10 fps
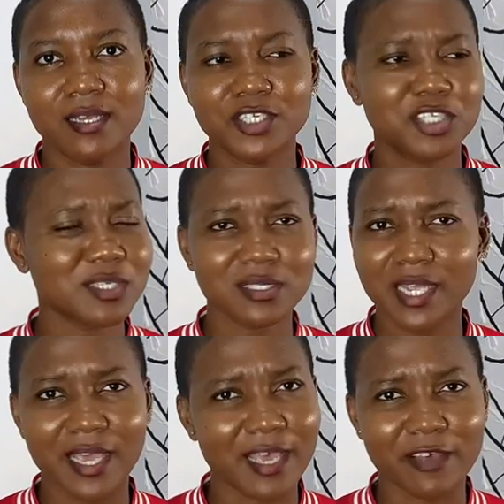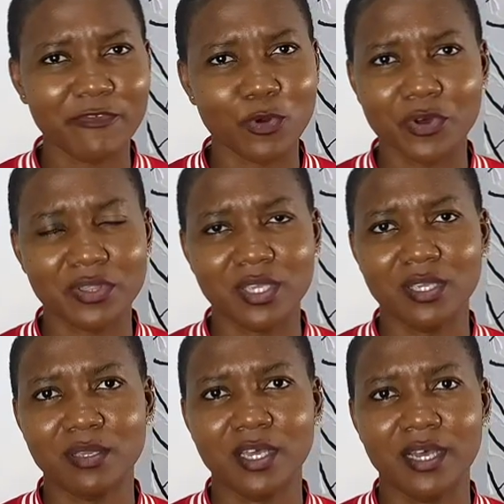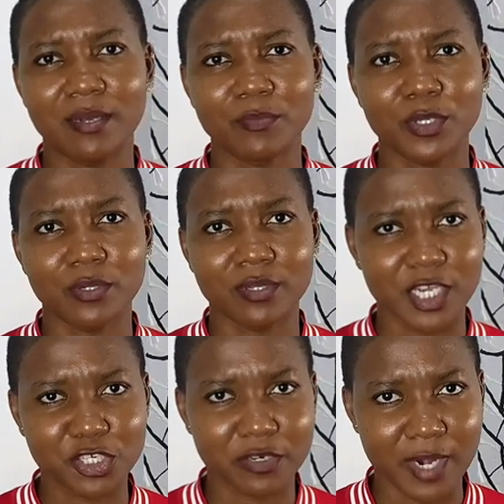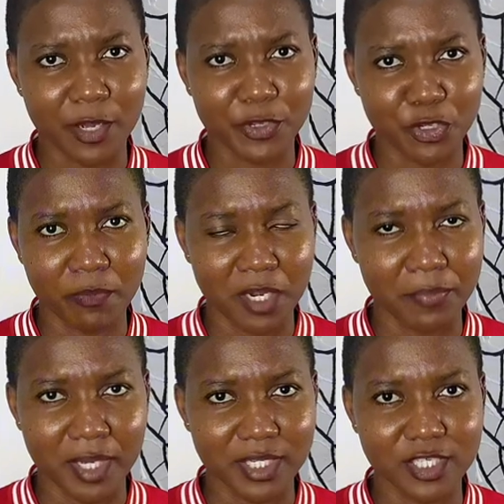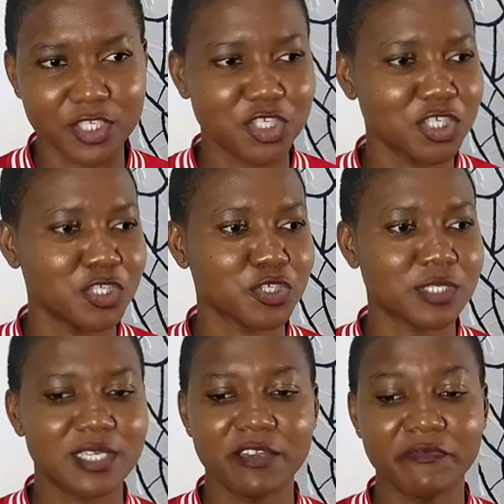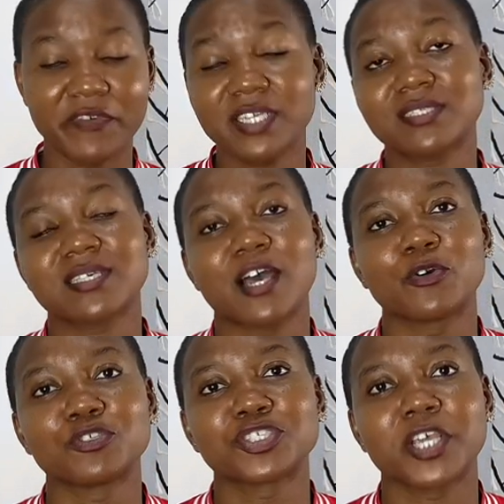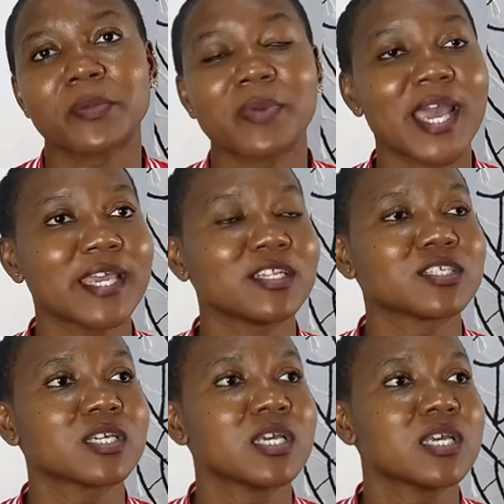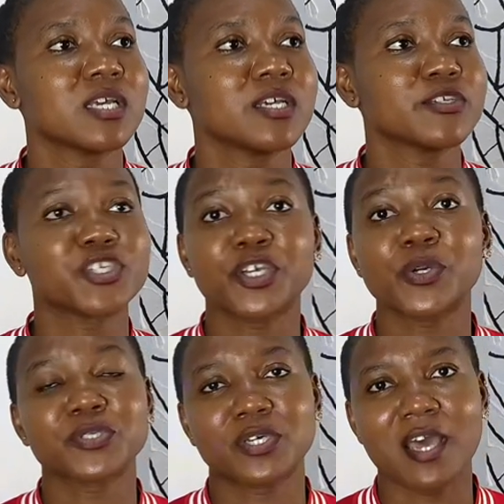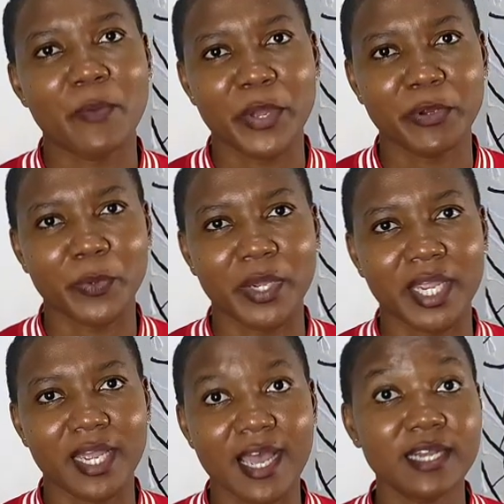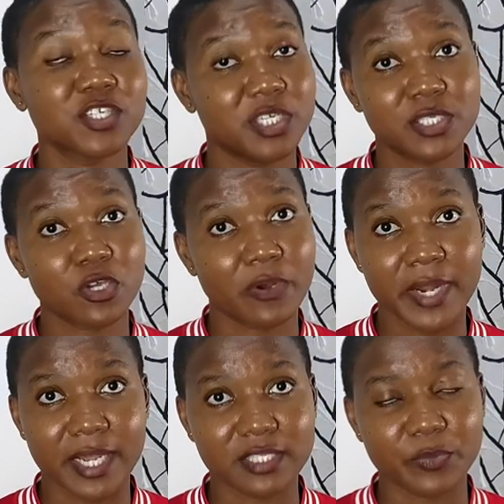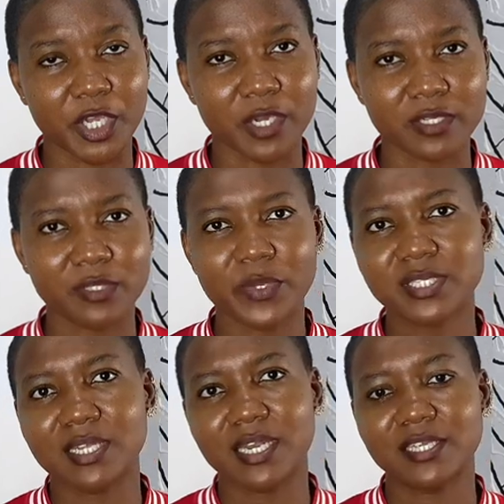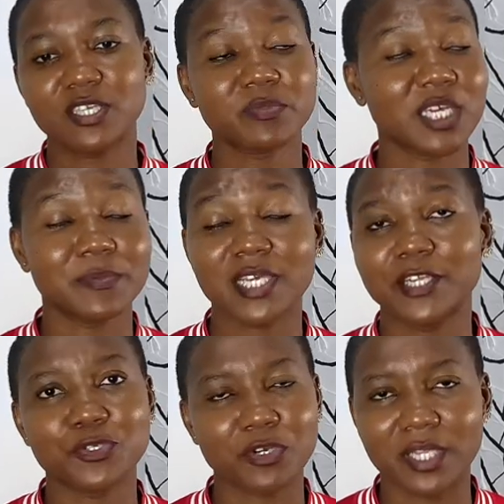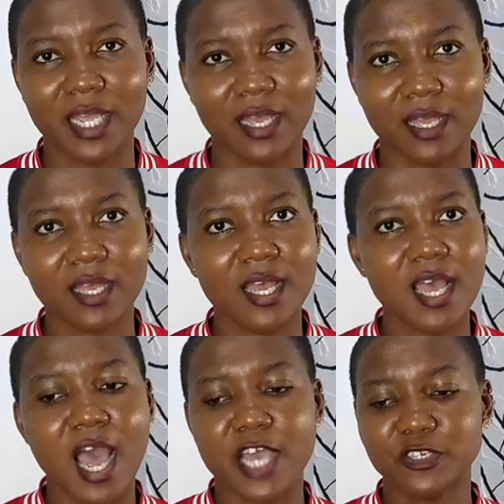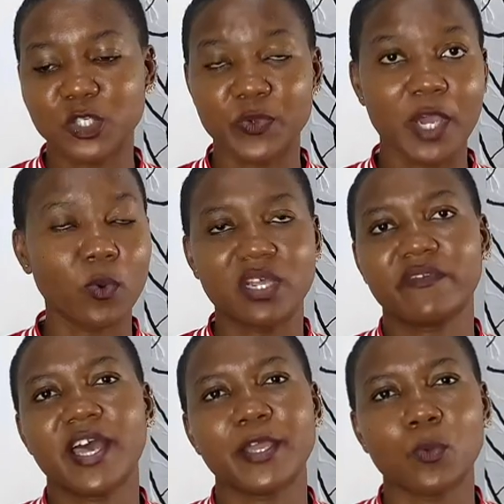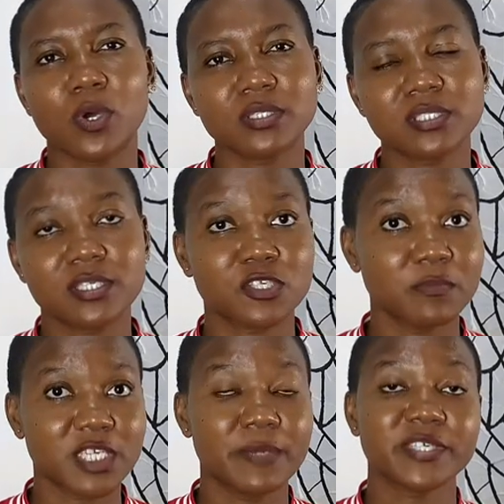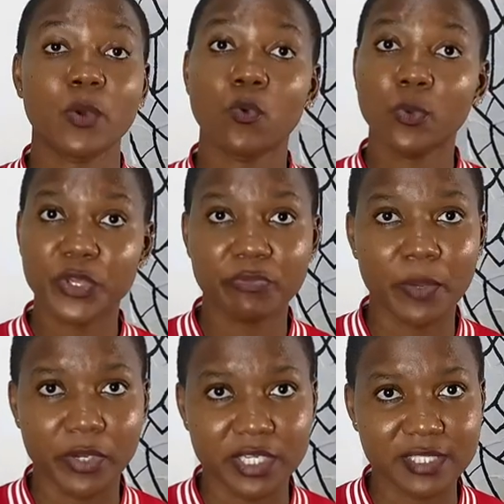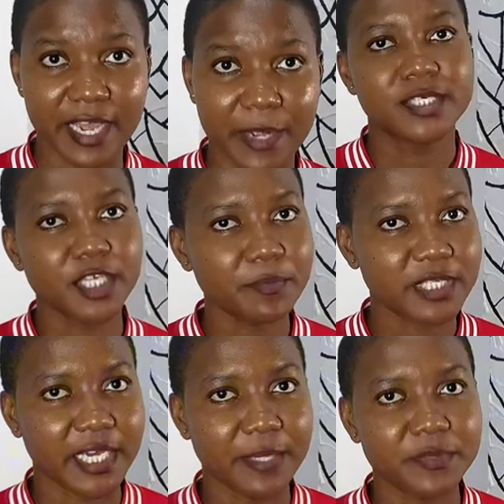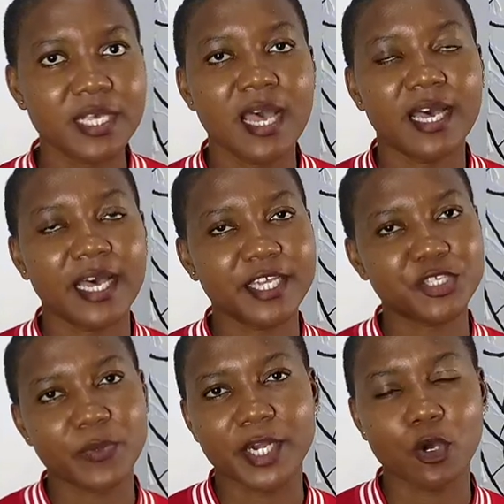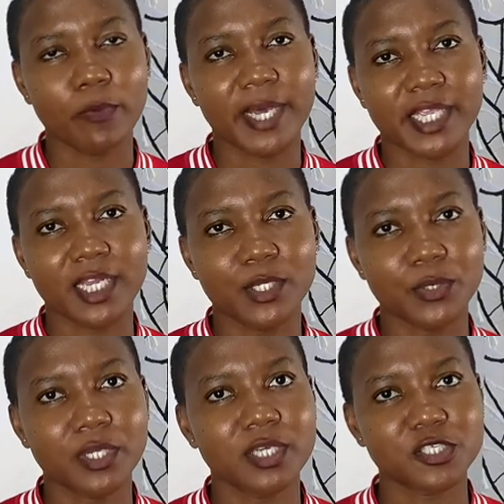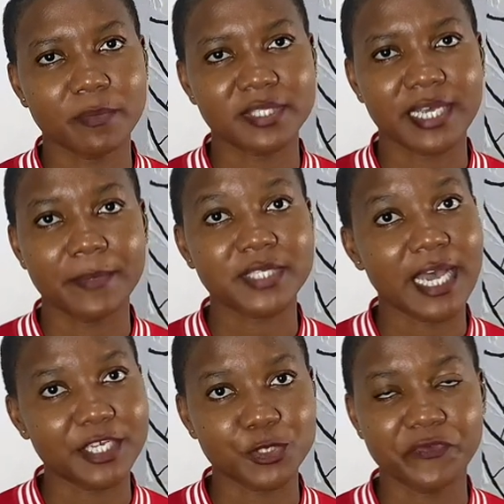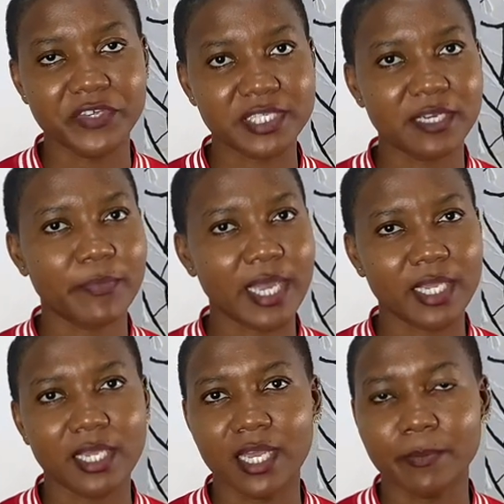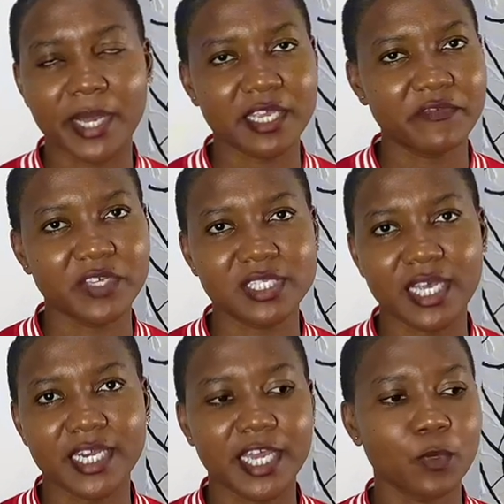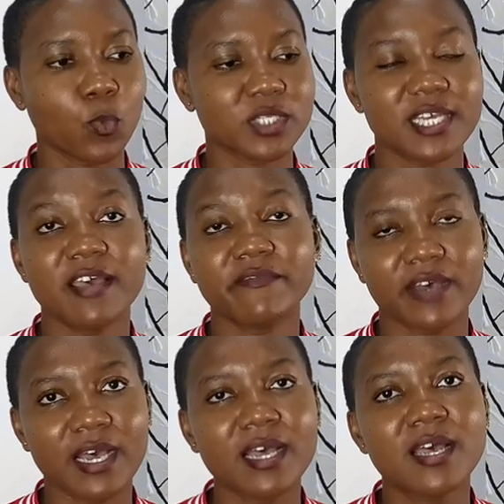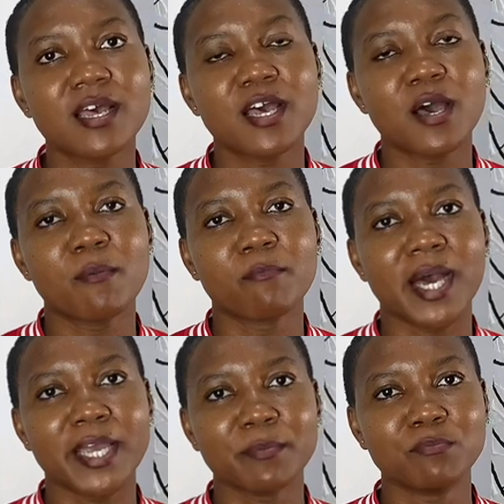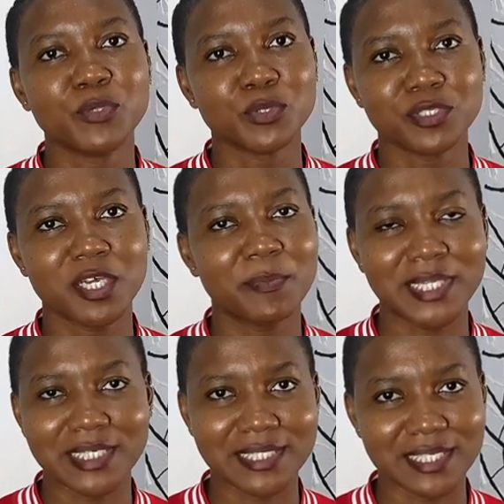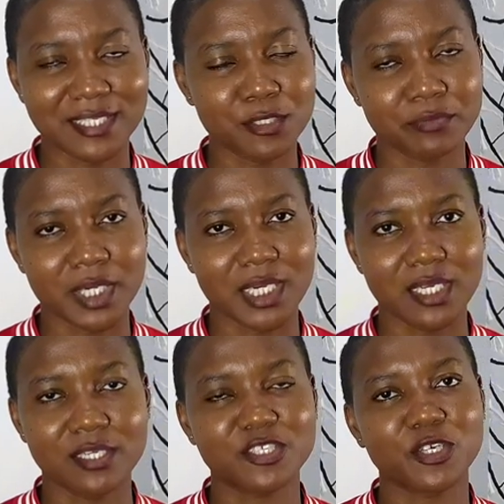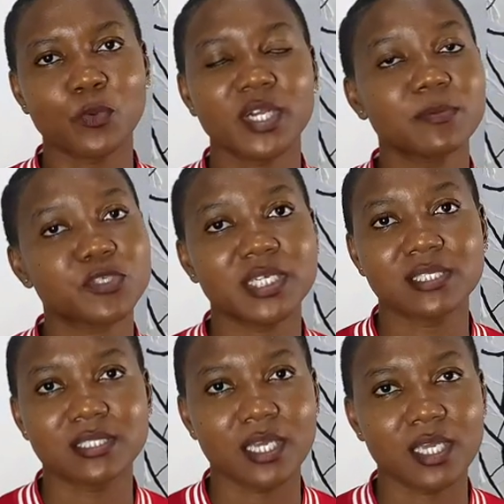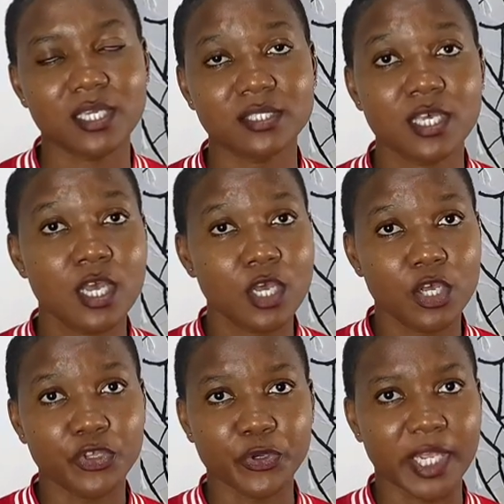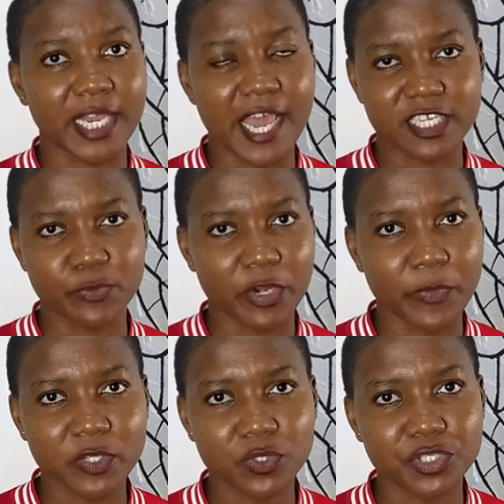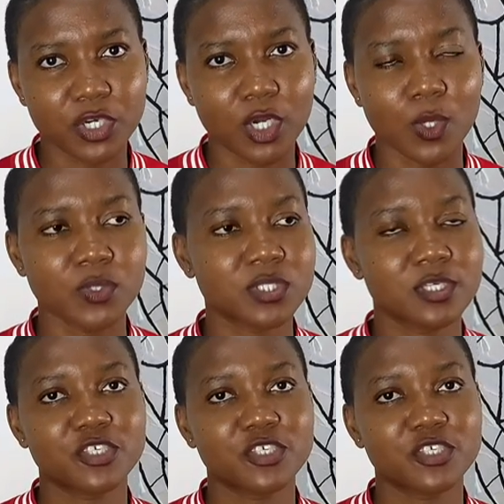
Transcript: She doesn't care for the um, natural human body, she just invents her own shape and she goes on her merry way. And she is correct because personally, sometimes I do not care. I just wear whatever I want. Sometimes I walk with my body tight. Sometimes I do an all baggy look. Sometimes I do fitted baggy and baggy fitted and whatever my mood pleases really so what i'm trying to say is you can experiment with your clothes